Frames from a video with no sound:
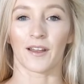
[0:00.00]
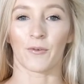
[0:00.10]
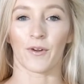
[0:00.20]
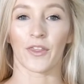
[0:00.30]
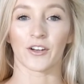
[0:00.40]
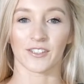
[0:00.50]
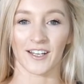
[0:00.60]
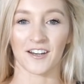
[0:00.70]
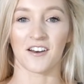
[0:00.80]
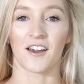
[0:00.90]
when there's
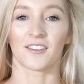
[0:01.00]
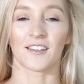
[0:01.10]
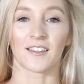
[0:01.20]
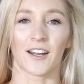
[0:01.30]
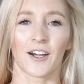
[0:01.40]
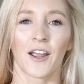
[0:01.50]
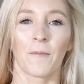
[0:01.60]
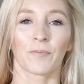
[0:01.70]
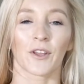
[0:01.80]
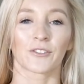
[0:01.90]
like nothing there.
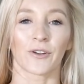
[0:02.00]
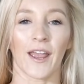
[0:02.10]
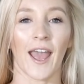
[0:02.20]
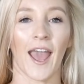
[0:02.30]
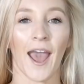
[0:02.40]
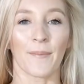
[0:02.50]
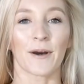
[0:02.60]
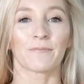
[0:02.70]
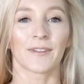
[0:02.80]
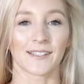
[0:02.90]
So I
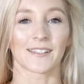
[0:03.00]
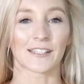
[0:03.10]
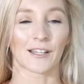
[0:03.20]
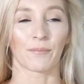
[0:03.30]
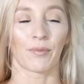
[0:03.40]
am pleasantly,